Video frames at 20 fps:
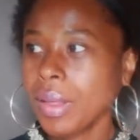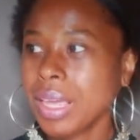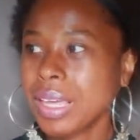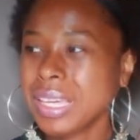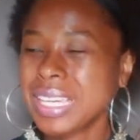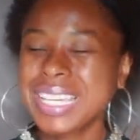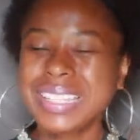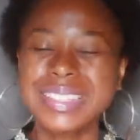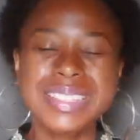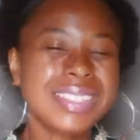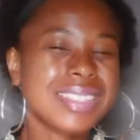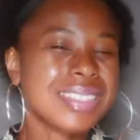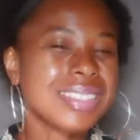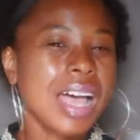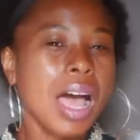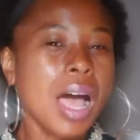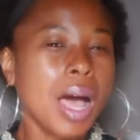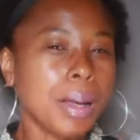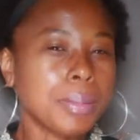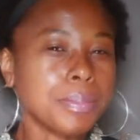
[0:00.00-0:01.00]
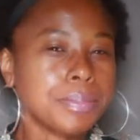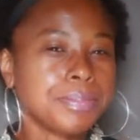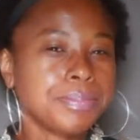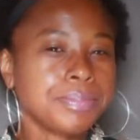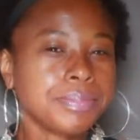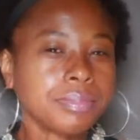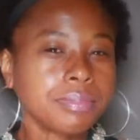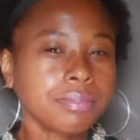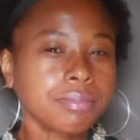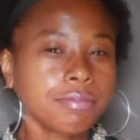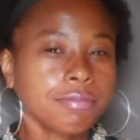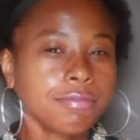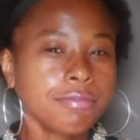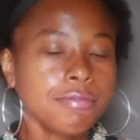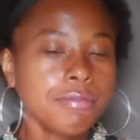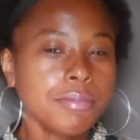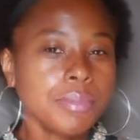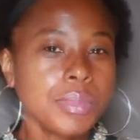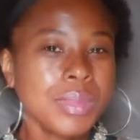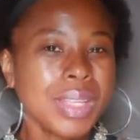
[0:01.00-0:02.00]
He had to stop
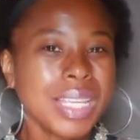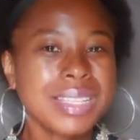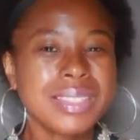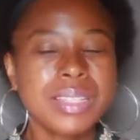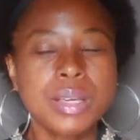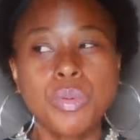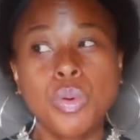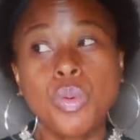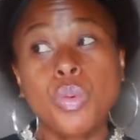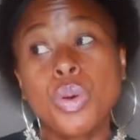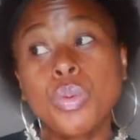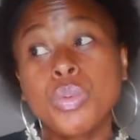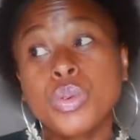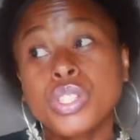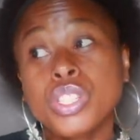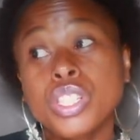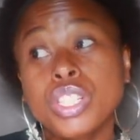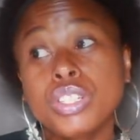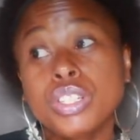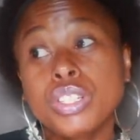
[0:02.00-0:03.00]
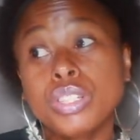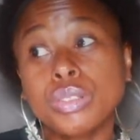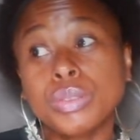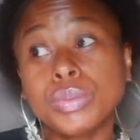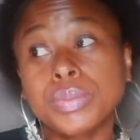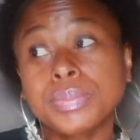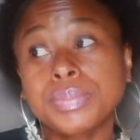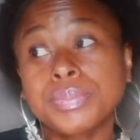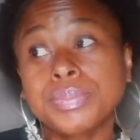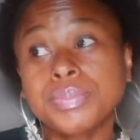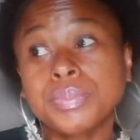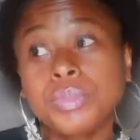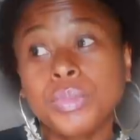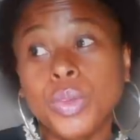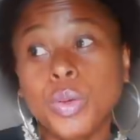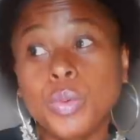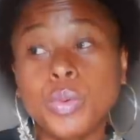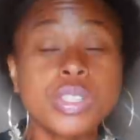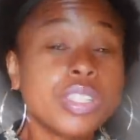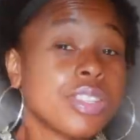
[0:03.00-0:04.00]
and say, well, what would she do
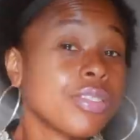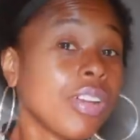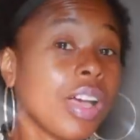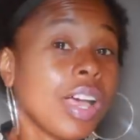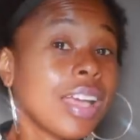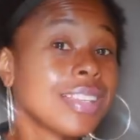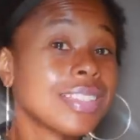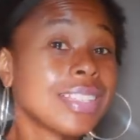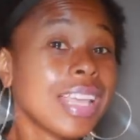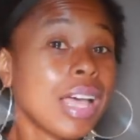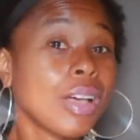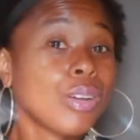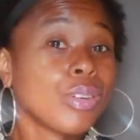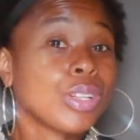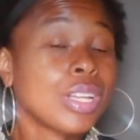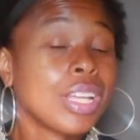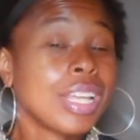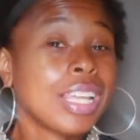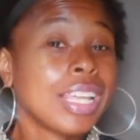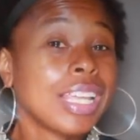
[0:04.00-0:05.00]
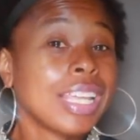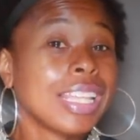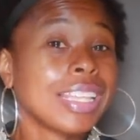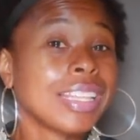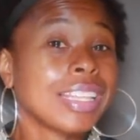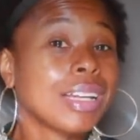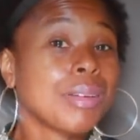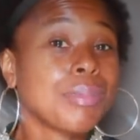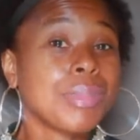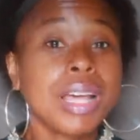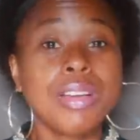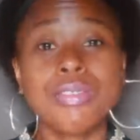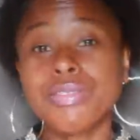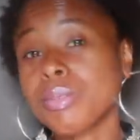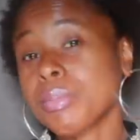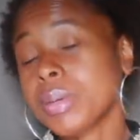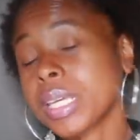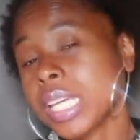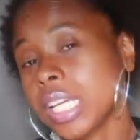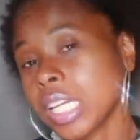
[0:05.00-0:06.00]
when she finds out that I'm not
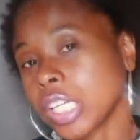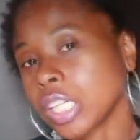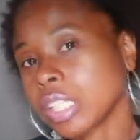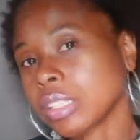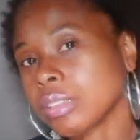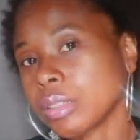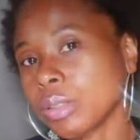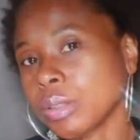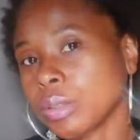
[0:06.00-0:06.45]
from here?